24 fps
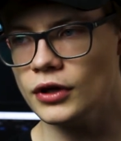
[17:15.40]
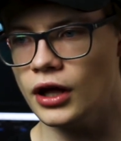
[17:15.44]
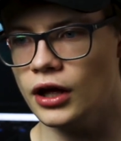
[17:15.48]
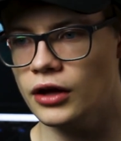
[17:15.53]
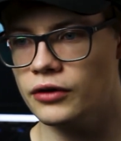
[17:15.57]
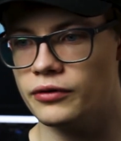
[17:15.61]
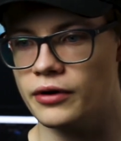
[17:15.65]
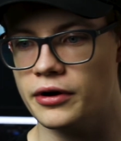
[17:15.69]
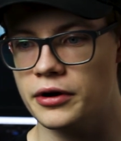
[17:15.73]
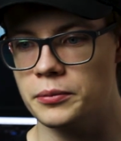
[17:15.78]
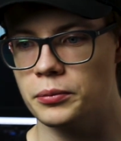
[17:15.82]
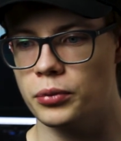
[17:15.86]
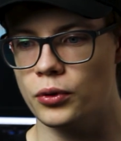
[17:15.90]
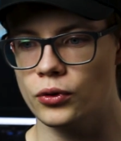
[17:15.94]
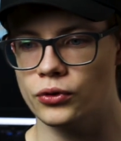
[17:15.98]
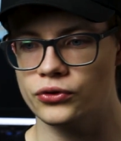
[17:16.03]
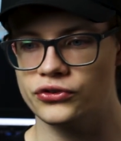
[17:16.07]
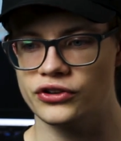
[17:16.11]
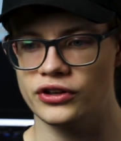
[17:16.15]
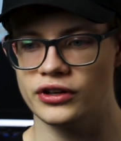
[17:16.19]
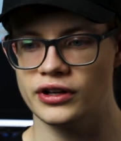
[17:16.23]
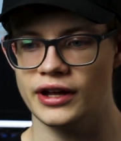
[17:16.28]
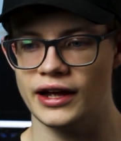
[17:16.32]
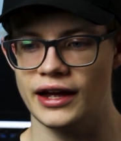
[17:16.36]
are very
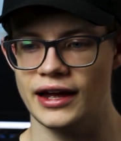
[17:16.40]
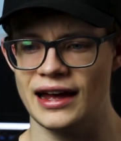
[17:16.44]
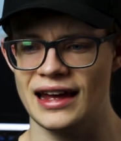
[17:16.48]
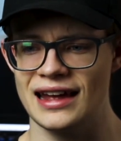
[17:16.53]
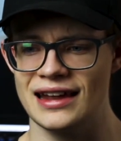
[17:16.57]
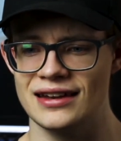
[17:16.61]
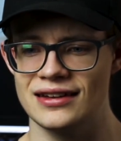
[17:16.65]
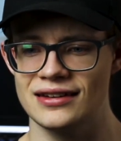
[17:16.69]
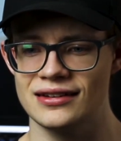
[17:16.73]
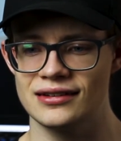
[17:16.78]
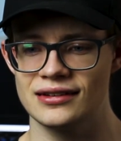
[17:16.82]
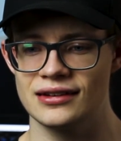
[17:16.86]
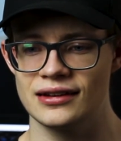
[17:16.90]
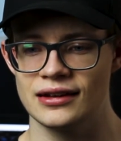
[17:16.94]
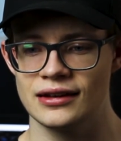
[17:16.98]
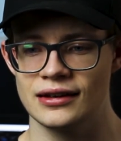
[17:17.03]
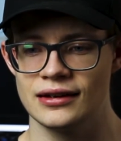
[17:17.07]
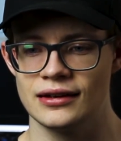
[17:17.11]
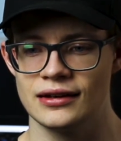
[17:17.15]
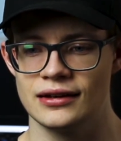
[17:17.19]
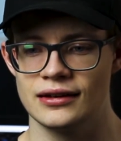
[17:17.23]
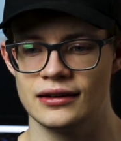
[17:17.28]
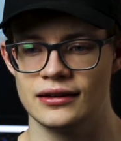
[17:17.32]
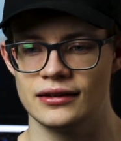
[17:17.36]
important, and
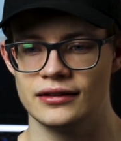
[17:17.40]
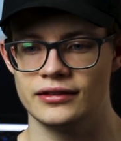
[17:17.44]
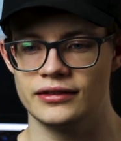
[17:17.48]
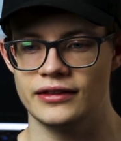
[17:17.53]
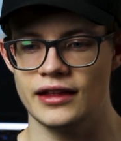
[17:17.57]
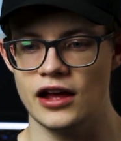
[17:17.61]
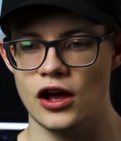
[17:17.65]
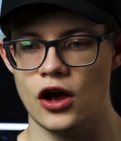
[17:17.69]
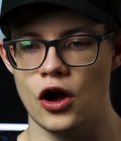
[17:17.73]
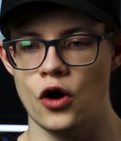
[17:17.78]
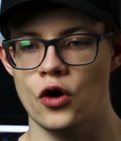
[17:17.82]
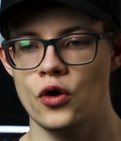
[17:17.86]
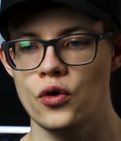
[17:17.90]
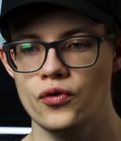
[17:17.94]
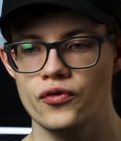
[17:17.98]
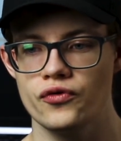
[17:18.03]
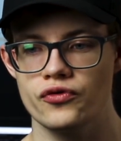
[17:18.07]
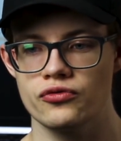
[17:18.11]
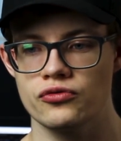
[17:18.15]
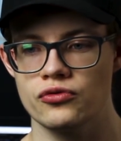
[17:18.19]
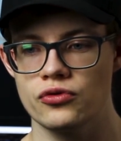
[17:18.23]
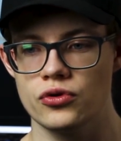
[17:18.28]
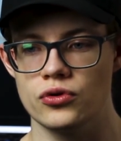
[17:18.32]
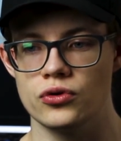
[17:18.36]
their
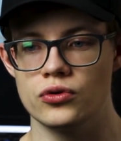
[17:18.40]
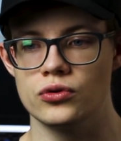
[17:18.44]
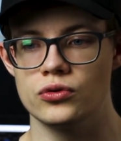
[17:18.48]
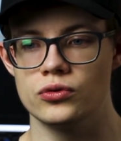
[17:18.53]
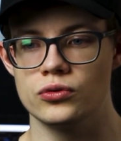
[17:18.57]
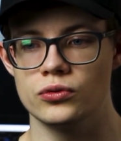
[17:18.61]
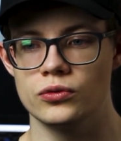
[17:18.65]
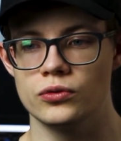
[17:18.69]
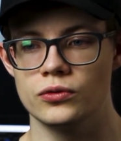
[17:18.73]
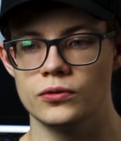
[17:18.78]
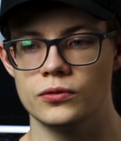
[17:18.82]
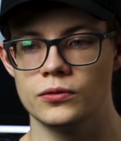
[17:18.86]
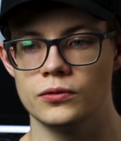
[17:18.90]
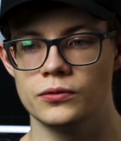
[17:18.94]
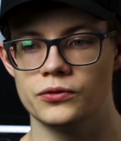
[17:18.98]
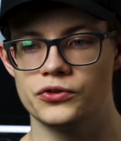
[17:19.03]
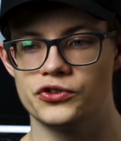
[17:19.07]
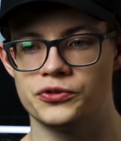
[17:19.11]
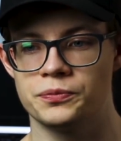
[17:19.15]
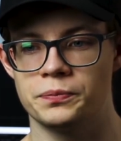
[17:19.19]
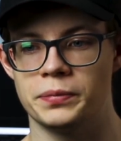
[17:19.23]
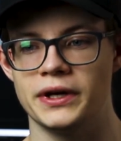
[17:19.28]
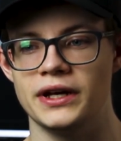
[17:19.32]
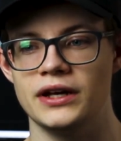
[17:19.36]
overall
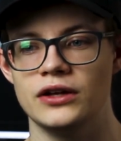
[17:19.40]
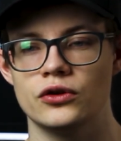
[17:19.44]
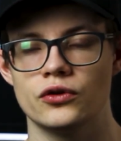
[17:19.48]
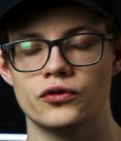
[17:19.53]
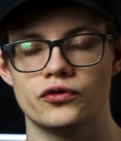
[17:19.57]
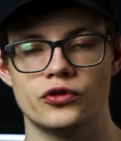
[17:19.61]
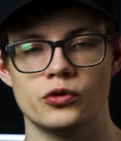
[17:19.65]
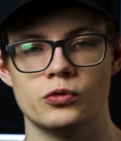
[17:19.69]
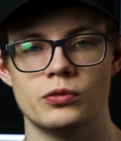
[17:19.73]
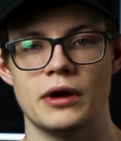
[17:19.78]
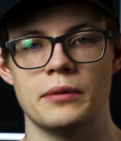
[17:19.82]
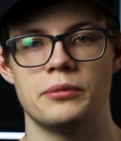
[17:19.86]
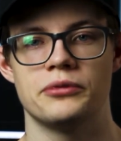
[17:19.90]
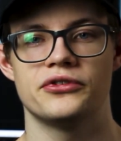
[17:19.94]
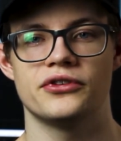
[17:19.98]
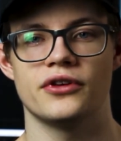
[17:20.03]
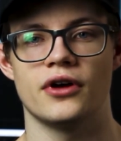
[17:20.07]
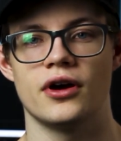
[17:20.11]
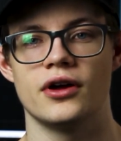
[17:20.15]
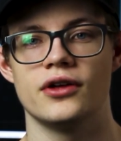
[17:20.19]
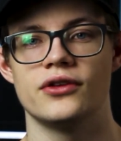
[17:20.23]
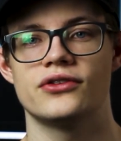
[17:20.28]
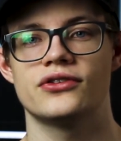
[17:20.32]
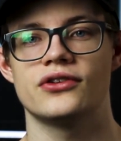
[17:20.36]
speed of the
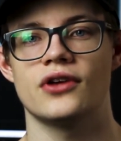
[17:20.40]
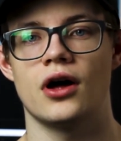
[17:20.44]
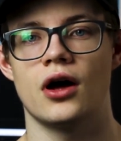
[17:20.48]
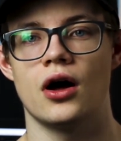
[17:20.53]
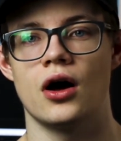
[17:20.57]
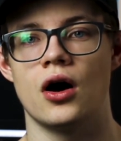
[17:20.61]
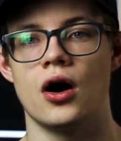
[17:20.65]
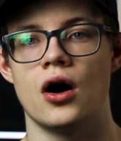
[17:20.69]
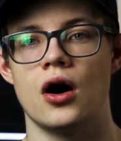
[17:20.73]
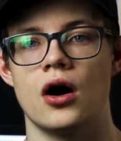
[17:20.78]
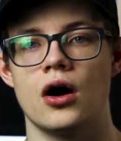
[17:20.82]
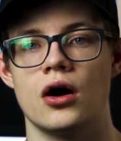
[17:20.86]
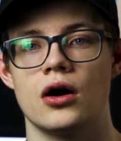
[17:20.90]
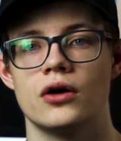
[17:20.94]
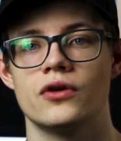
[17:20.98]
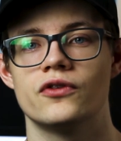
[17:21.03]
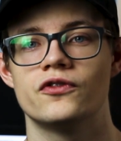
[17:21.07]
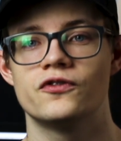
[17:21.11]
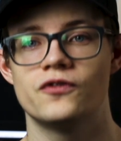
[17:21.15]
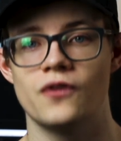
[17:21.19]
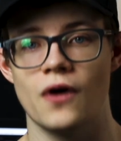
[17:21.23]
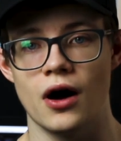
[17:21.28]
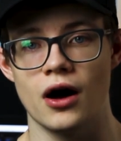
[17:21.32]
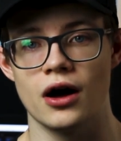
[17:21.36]
websites are
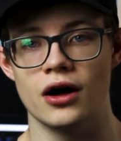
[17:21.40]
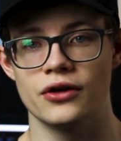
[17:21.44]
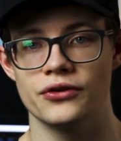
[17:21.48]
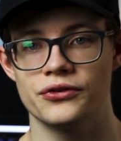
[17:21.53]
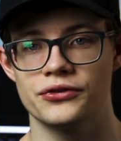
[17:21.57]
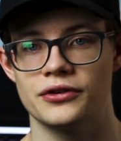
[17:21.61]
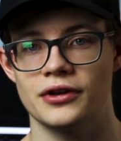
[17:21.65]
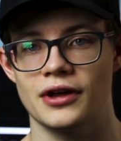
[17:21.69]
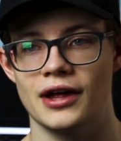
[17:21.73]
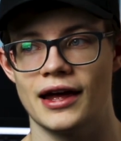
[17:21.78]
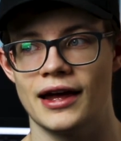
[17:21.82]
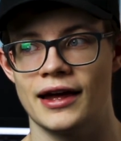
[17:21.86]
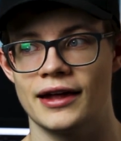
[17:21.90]
fast,